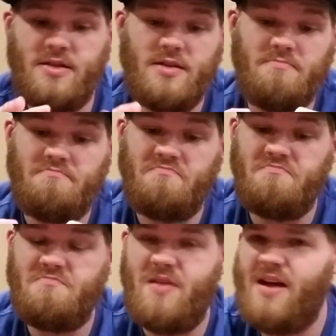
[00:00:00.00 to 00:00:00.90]
It
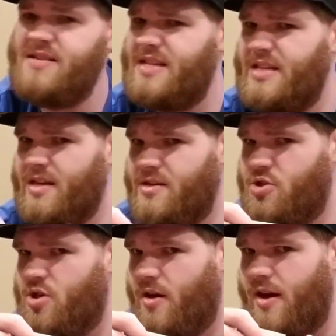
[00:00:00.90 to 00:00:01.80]
has a
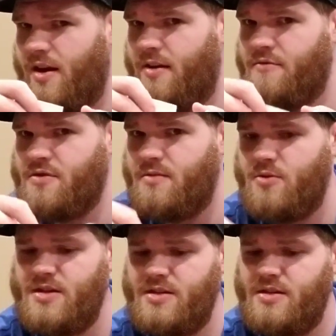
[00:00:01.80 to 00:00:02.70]
nunchuck in it for some
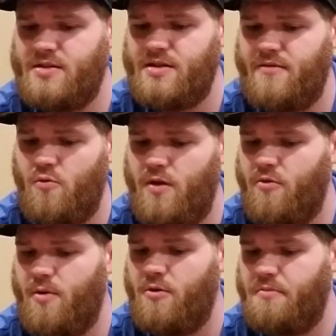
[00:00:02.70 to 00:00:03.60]
reason instead of a Wii
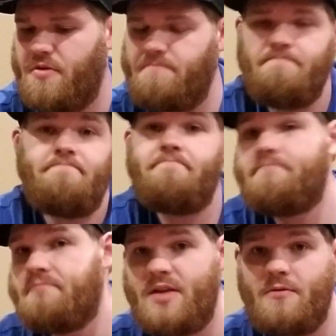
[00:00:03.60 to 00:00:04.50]
remote, but
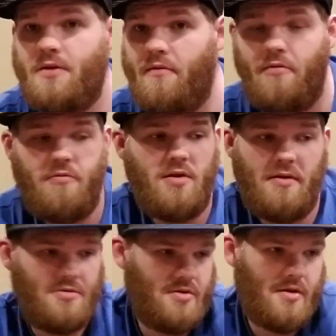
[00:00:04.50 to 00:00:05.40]
whatever, free
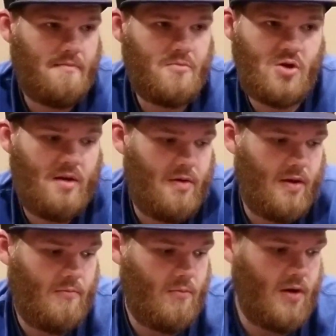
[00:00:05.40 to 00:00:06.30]
nunchuck, trade
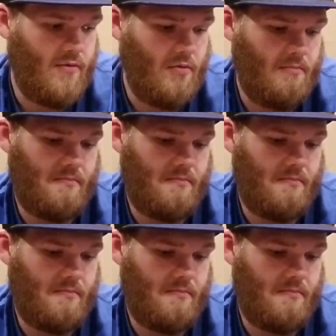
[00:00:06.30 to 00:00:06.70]
bait, whatever.